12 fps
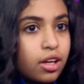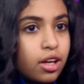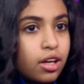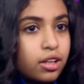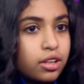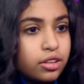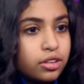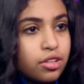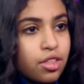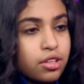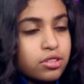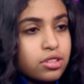in
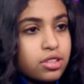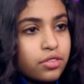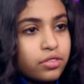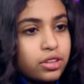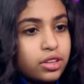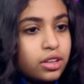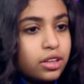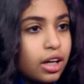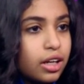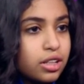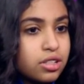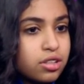2017, I
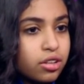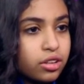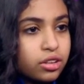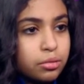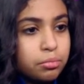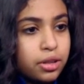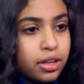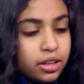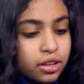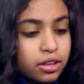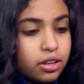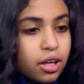started playing
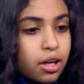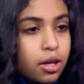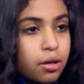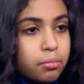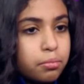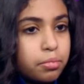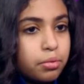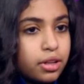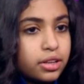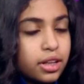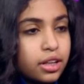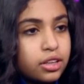it. But
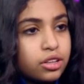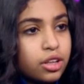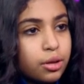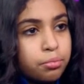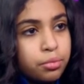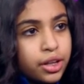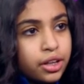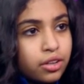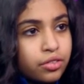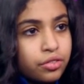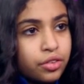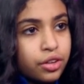I took a break
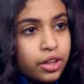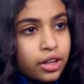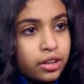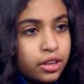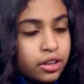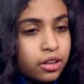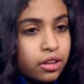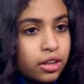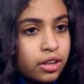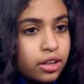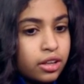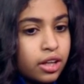for a year and
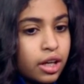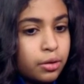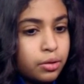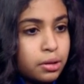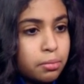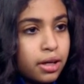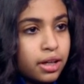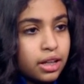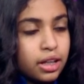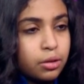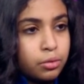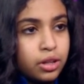then I went back again
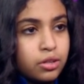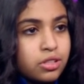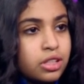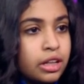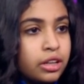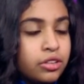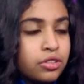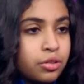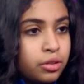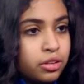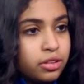when I was 9 years old.